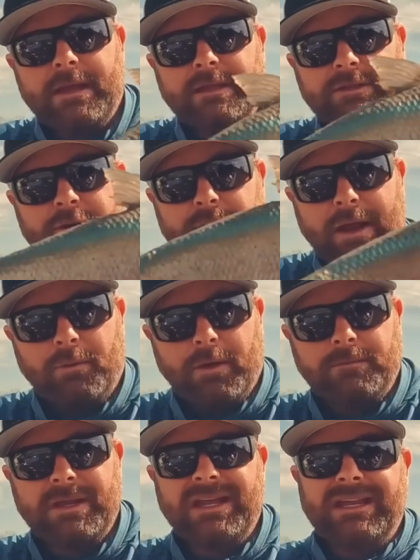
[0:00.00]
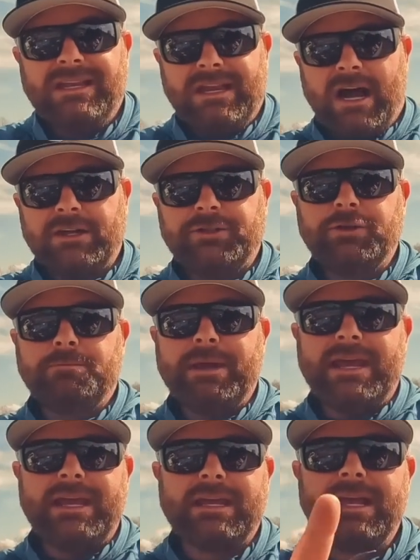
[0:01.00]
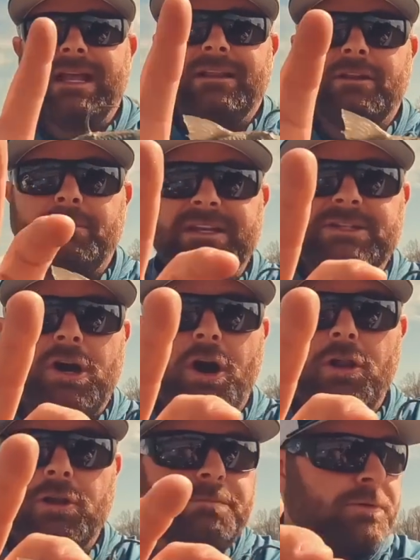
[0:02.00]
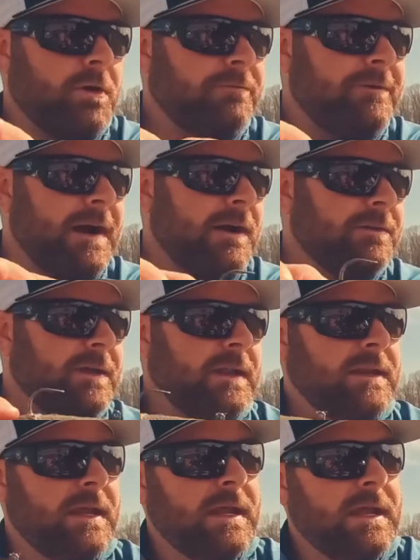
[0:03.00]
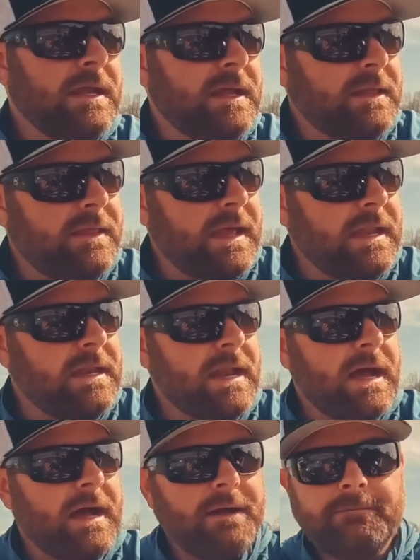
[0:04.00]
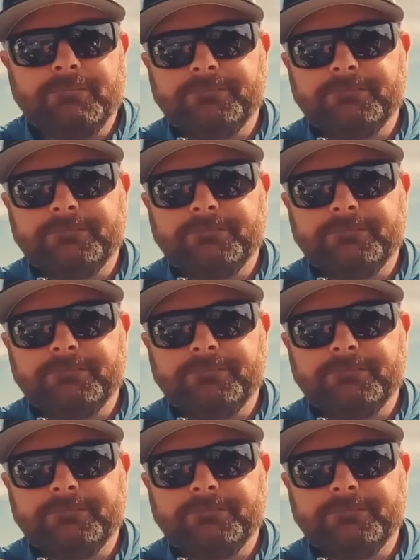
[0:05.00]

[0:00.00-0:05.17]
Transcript: it's a great one. Not too big, a little bit taller profile than than uh,